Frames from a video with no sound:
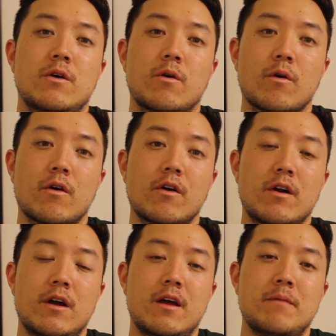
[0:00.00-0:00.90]
or
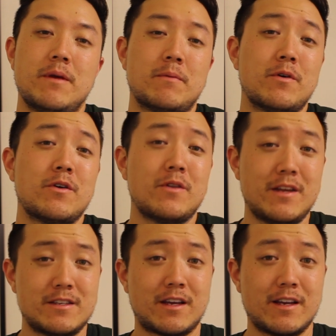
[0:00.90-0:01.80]
people you
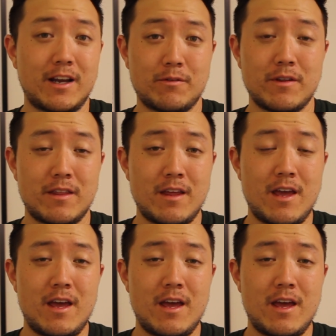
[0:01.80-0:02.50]
need to connect with.